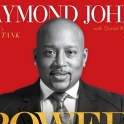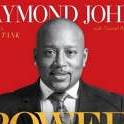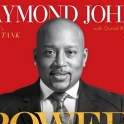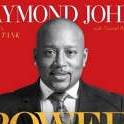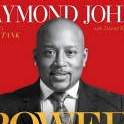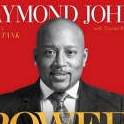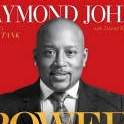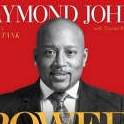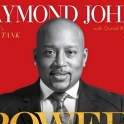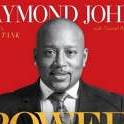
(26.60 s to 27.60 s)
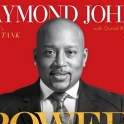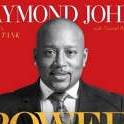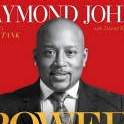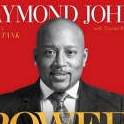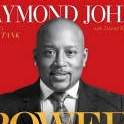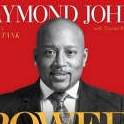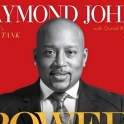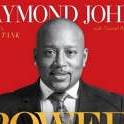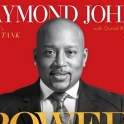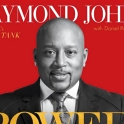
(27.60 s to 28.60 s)

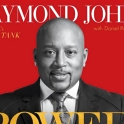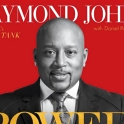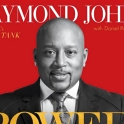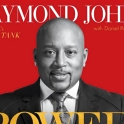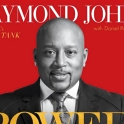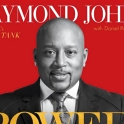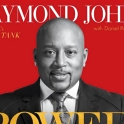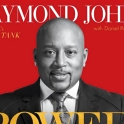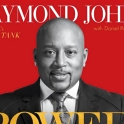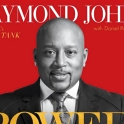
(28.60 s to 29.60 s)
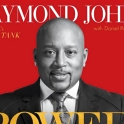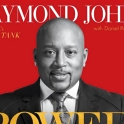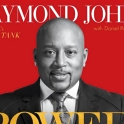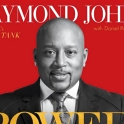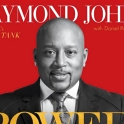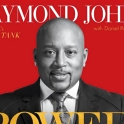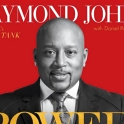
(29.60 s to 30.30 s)
This is a still picture; no speech is visible.